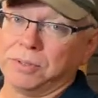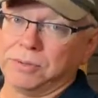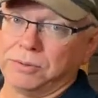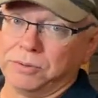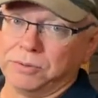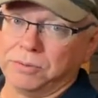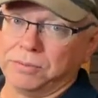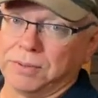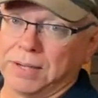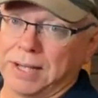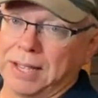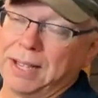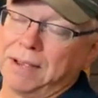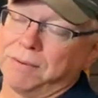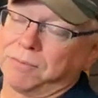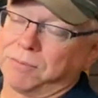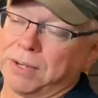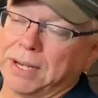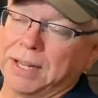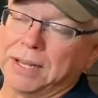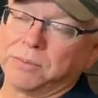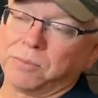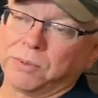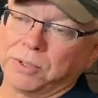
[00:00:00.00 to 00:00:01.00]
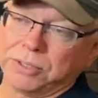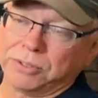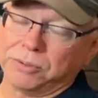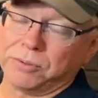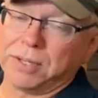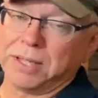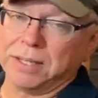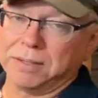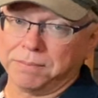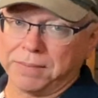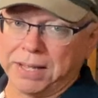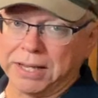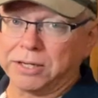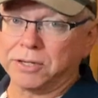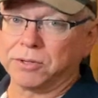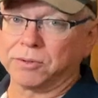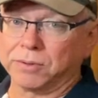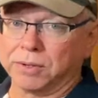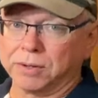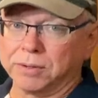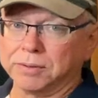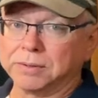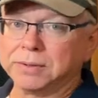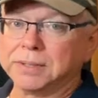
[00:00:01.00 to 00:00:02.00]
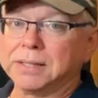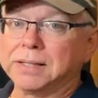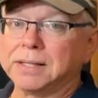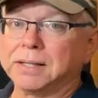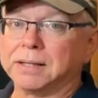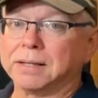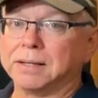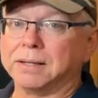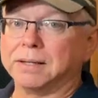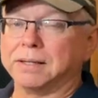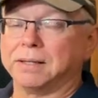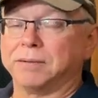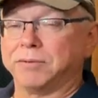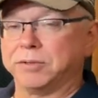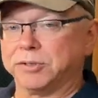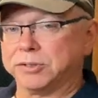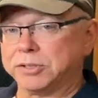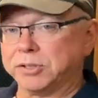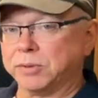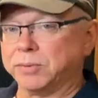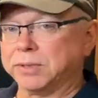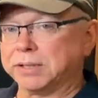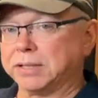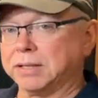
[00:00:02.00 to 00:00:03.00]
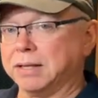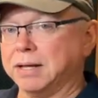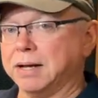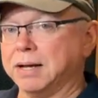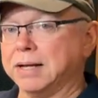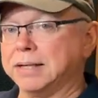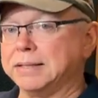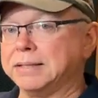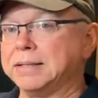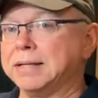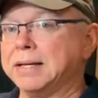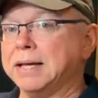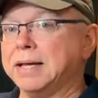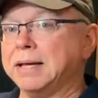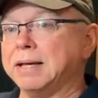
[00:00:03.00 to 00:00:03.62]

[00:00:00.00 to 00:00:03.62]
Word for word: you, I have read where you can make your own uh, if you're so inclined.